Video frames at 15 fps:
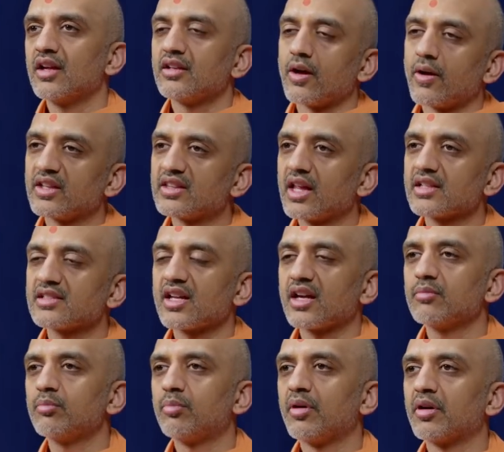Now at that
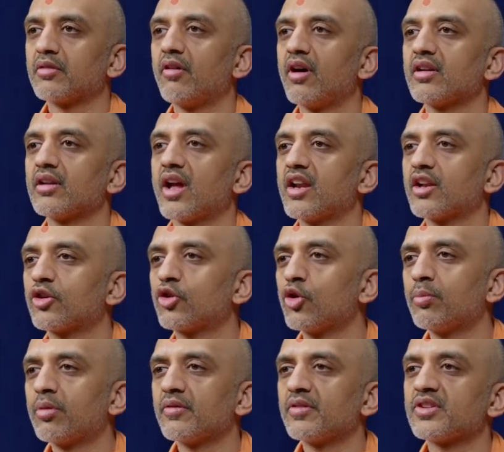time, Bhagwan and a
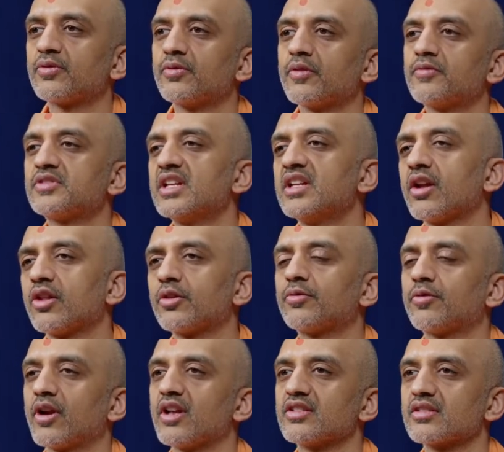group of his 15 other
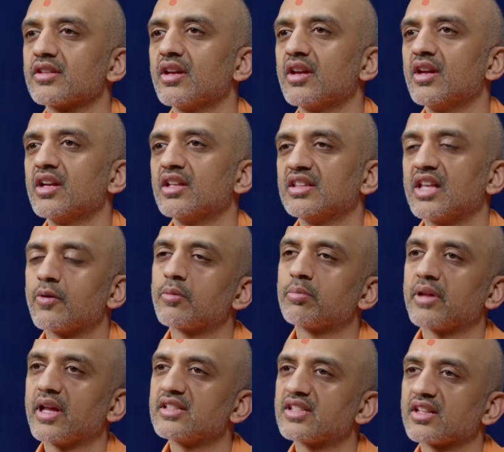friends, they would
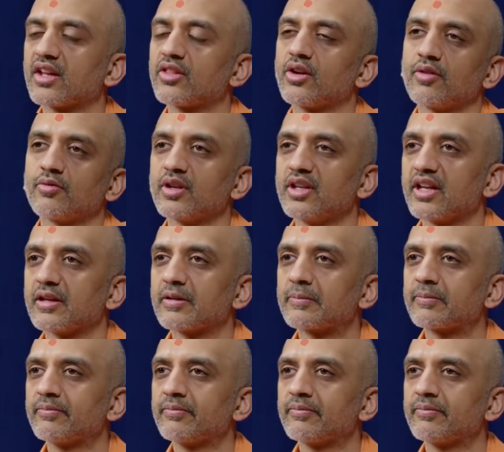play together every day.